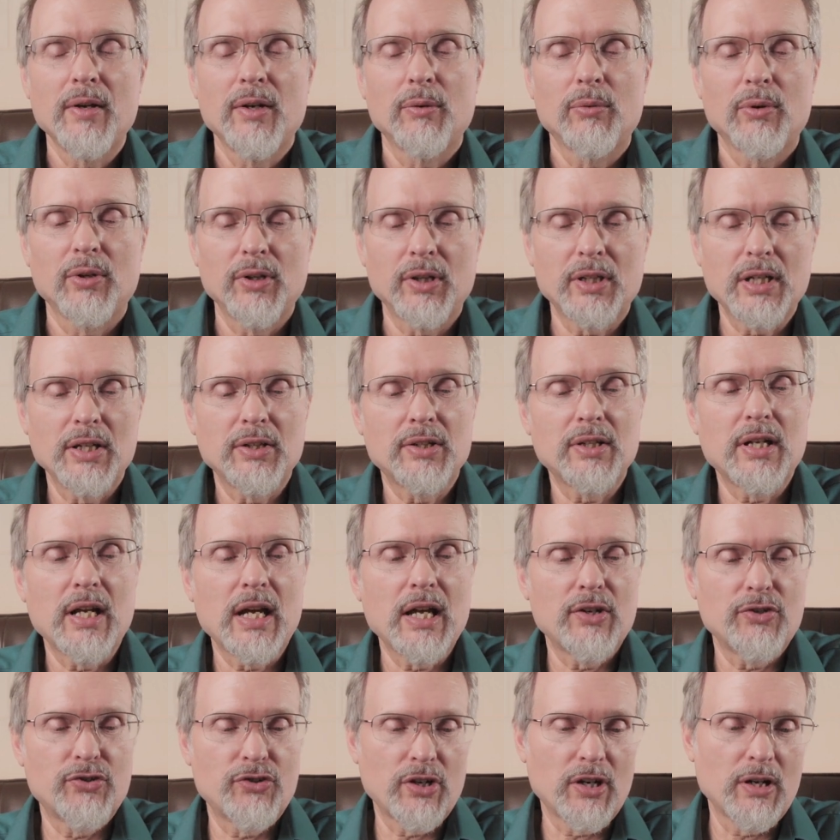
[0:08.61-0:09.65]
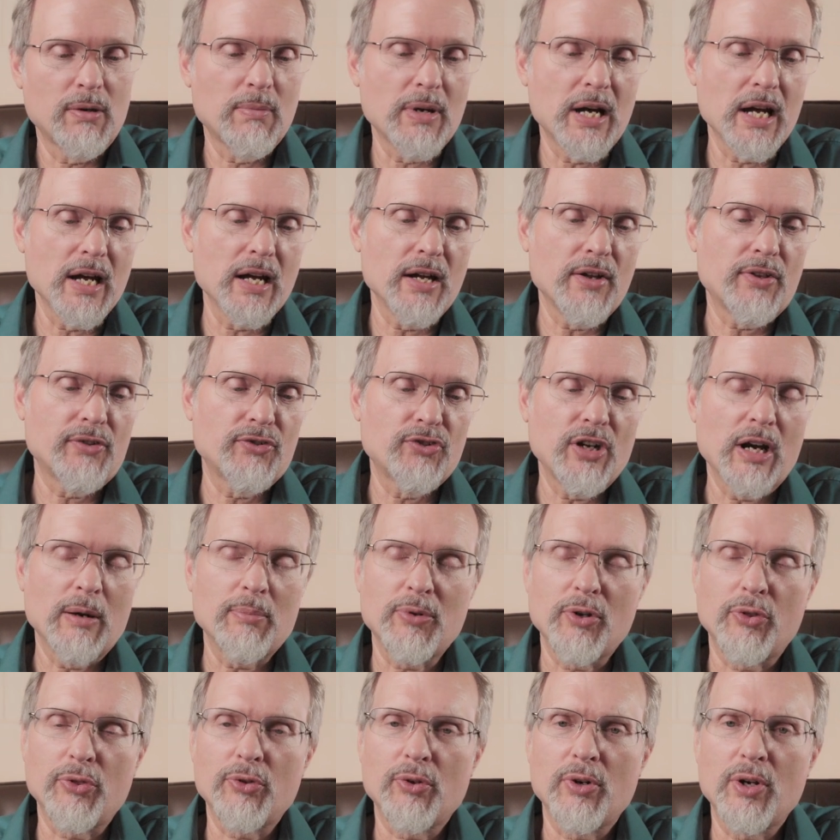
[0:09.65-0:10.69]
We're looking today at Jeremiah
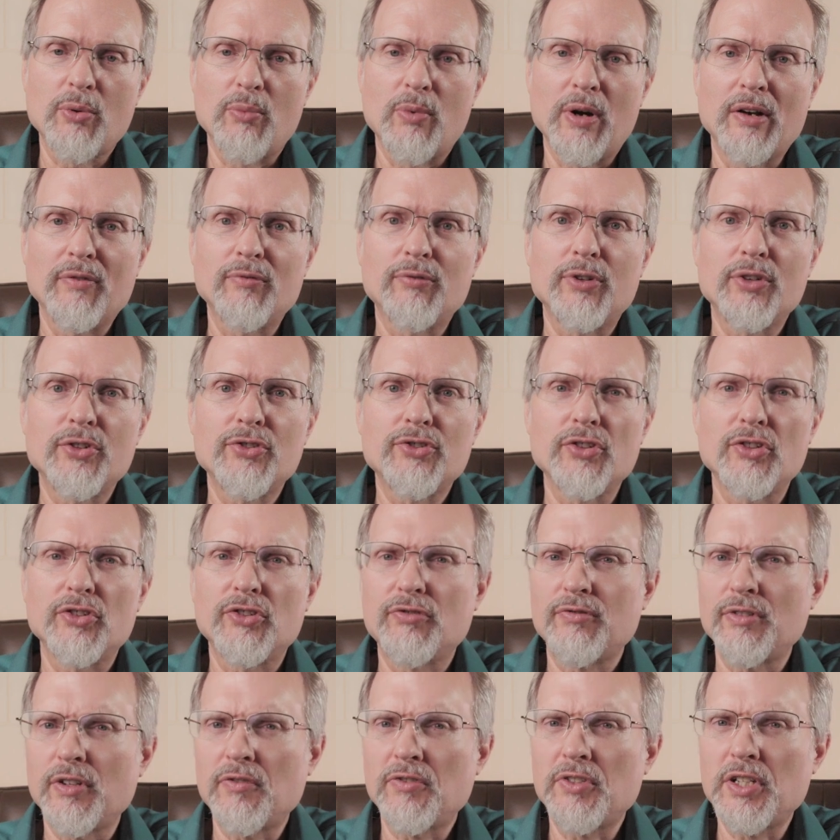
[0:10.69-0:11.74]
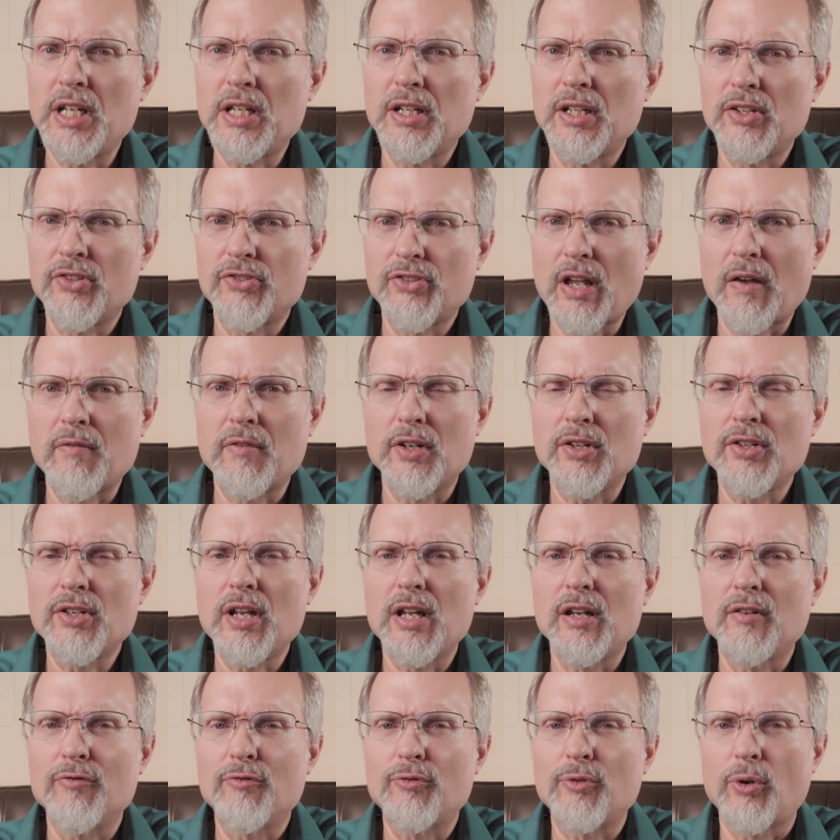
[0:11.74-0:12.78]
chapter 31, verses 15 to
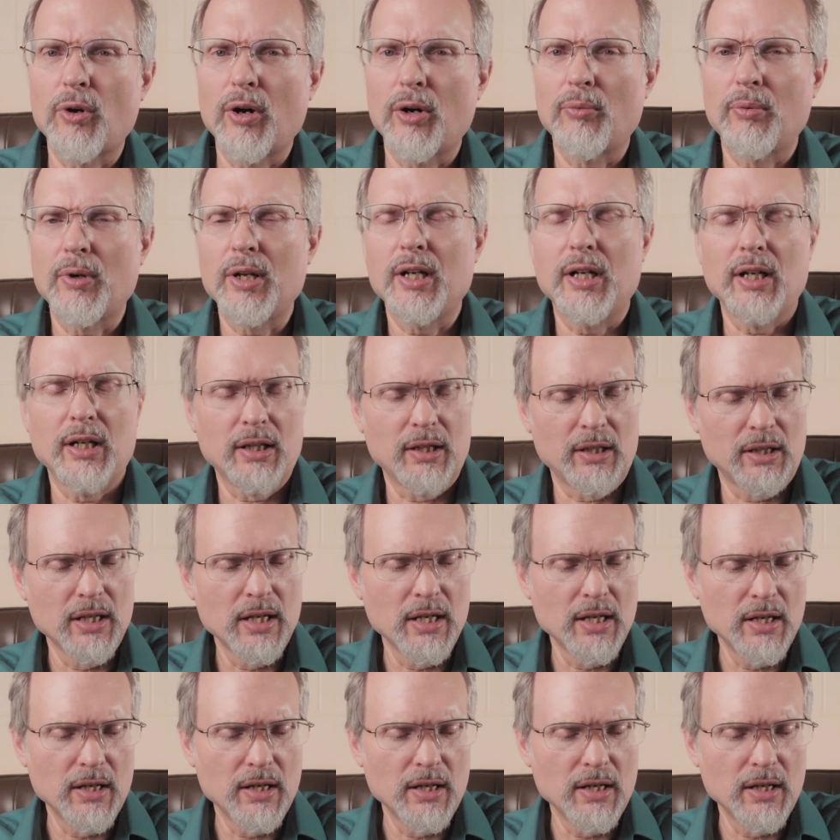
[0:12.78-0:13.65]
17 for our reading.